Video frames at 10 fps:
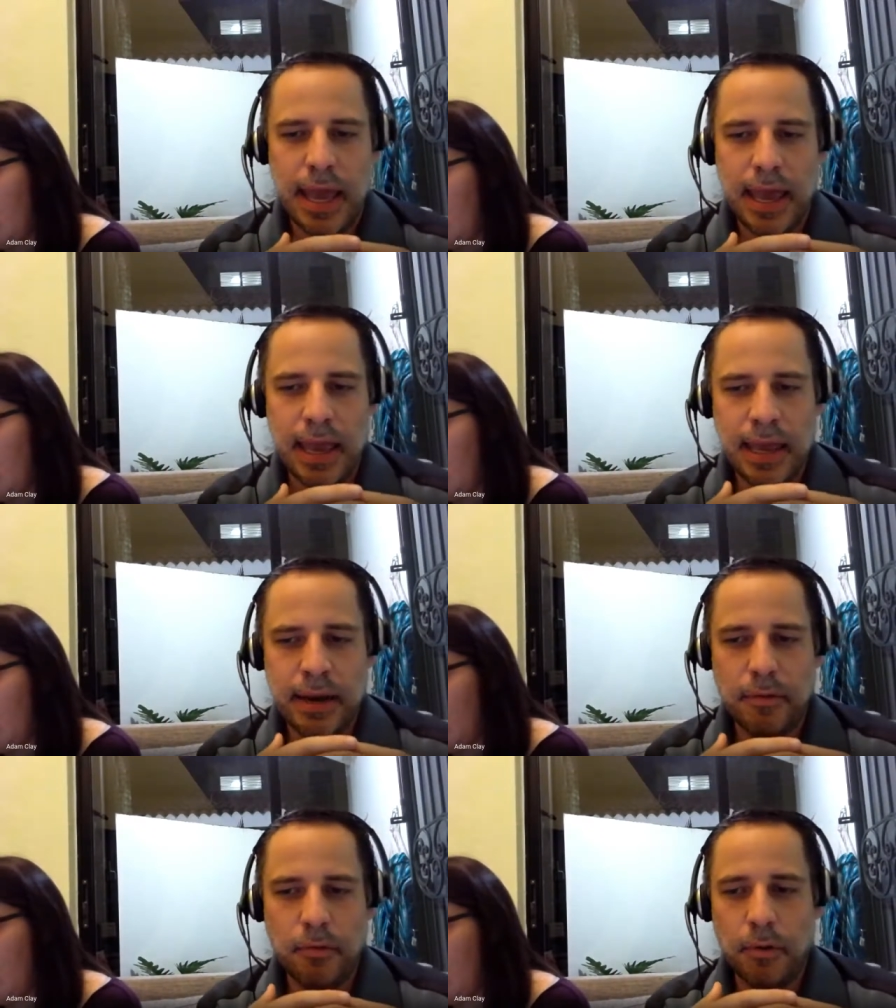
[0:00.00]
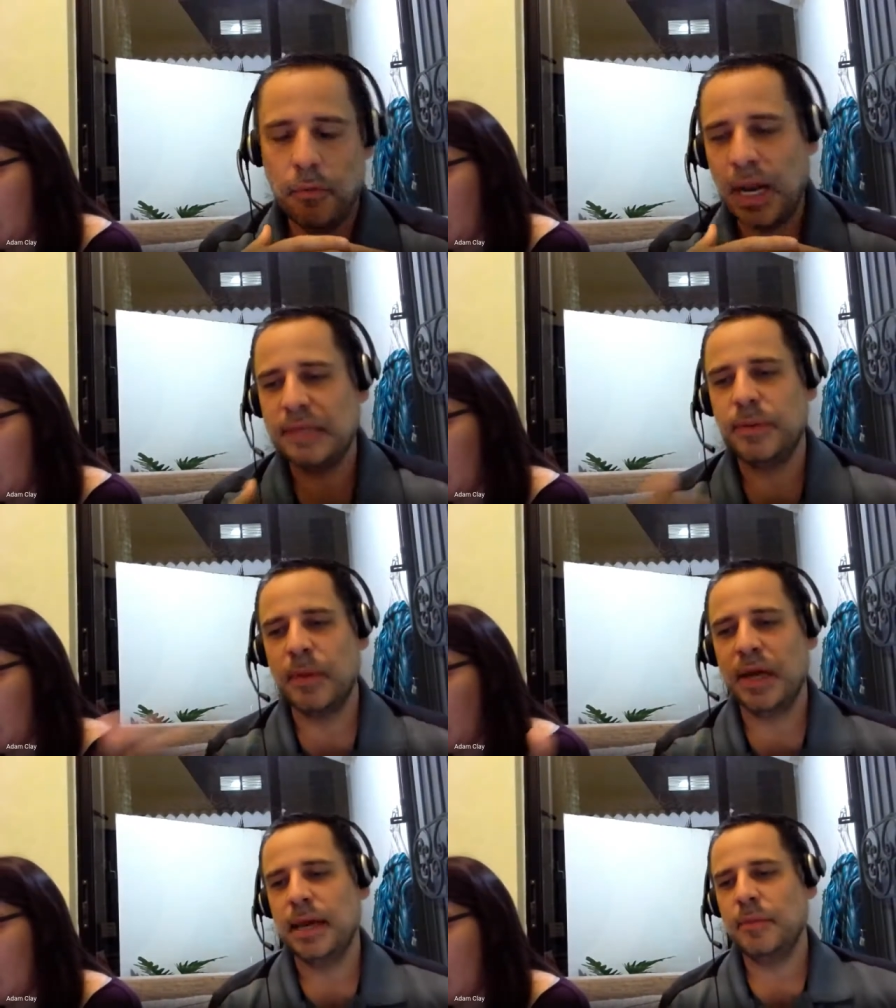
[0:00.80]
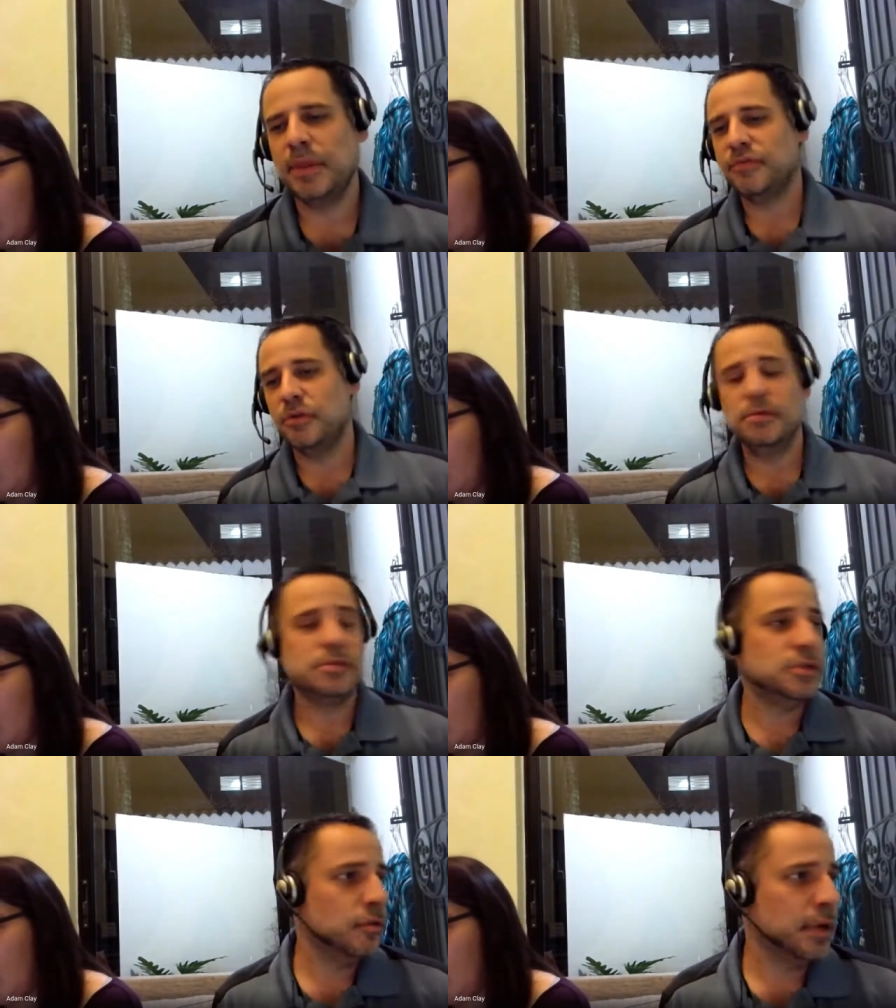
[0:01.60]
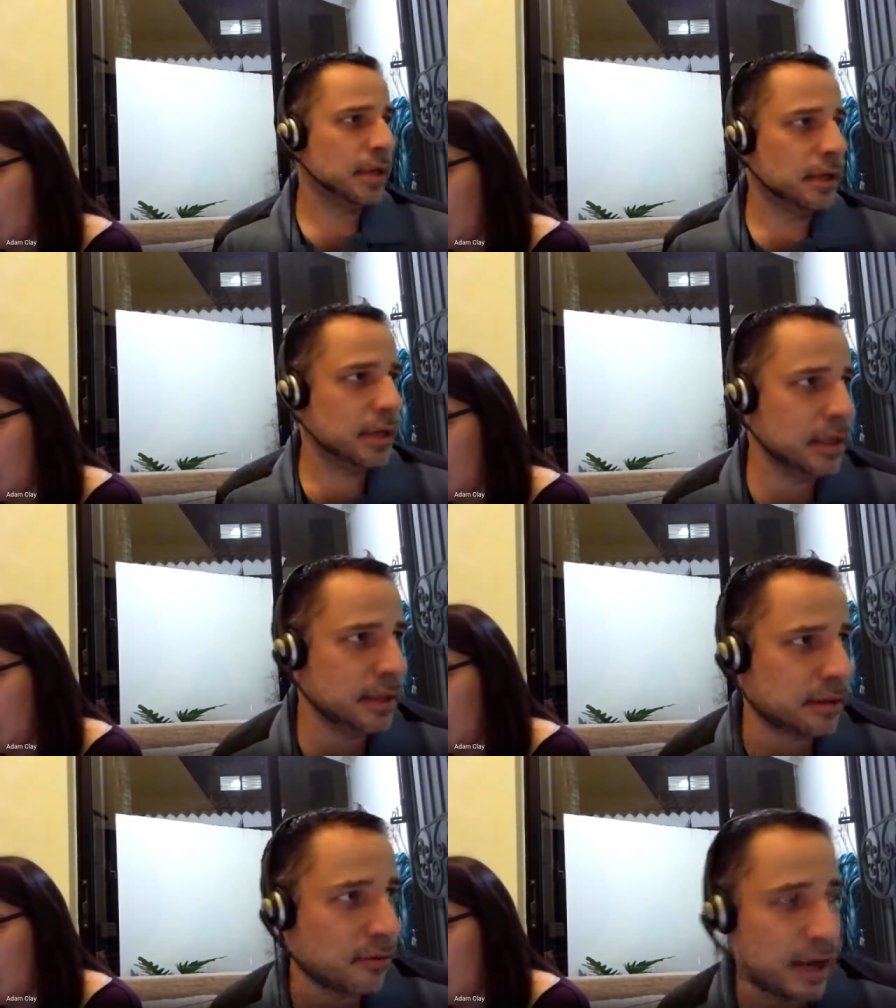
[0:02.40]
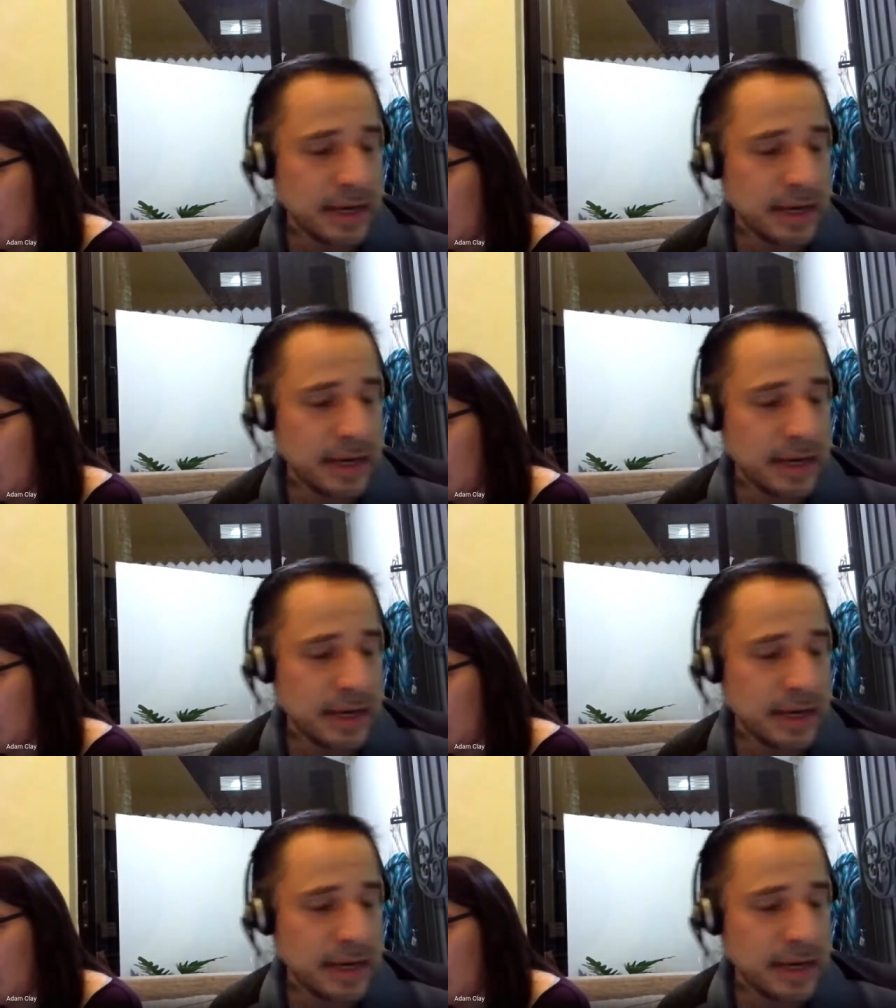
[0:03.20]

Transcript: And what I spend my time in the afternoons doing is creating